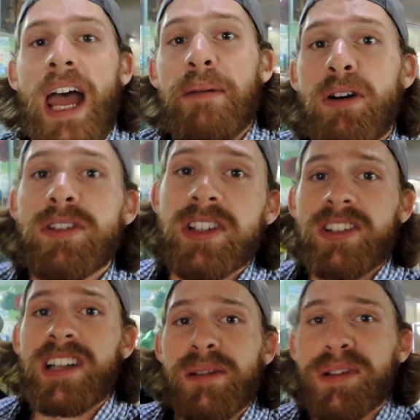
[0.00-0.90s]
I've always
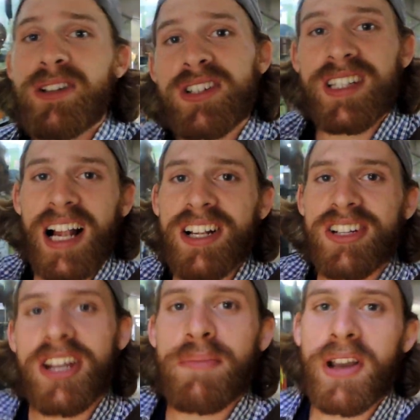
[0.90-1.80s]
got a little bit
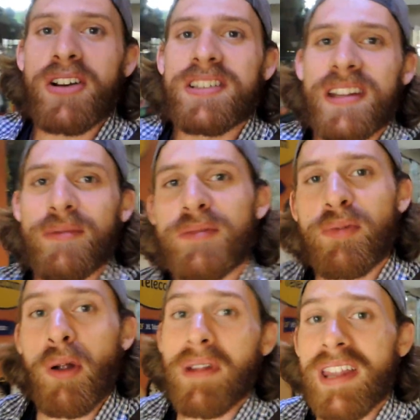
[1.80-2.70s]
nostalgic because that was
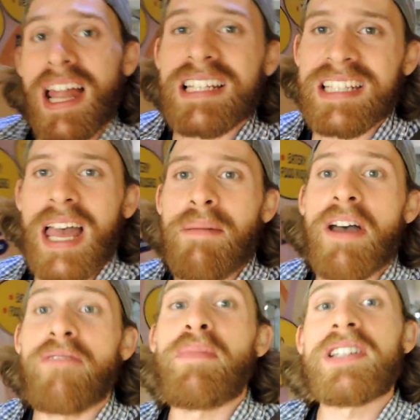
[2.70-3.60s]
probably the last time
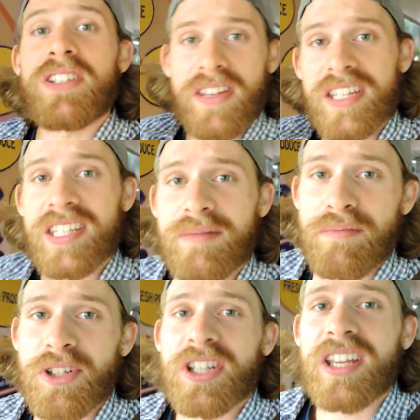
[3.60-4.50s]
I've been to this
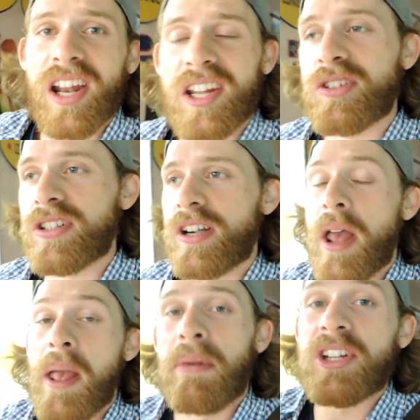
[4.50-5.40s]
particular doctor.
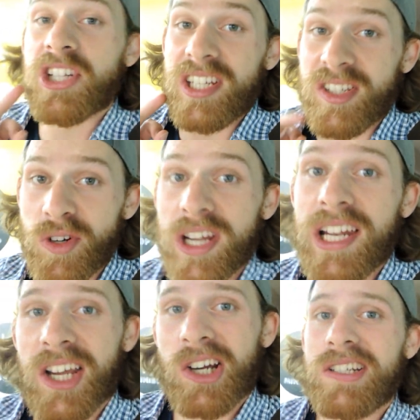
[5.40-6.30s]
She's
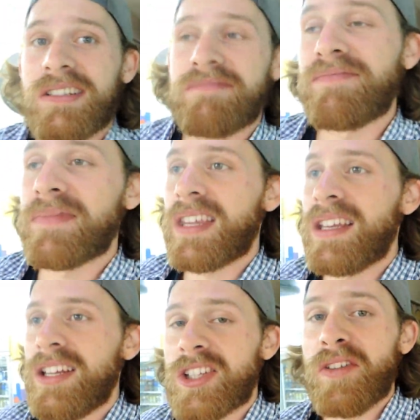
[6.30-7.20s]
really good.
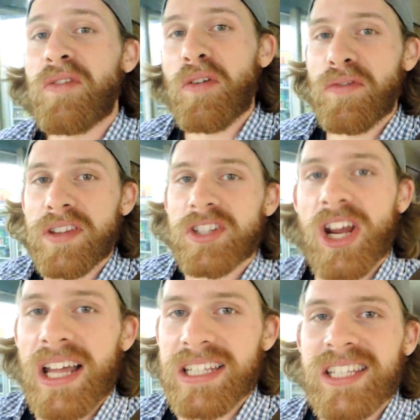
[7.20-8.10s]
So if you have the
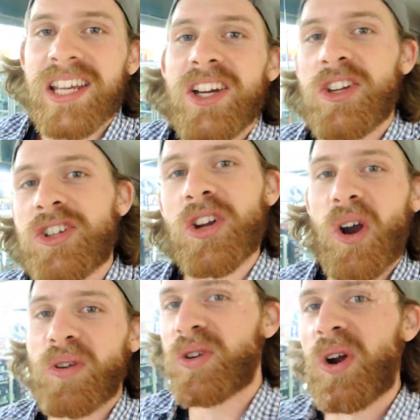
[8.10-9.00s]
chance, you should
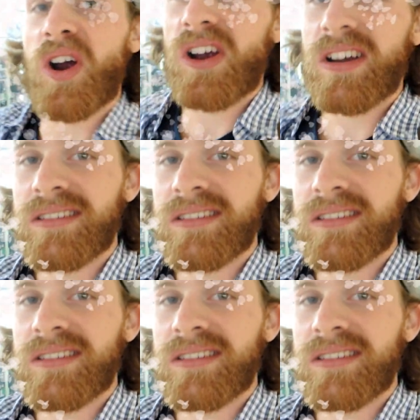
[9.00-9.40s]
go to her.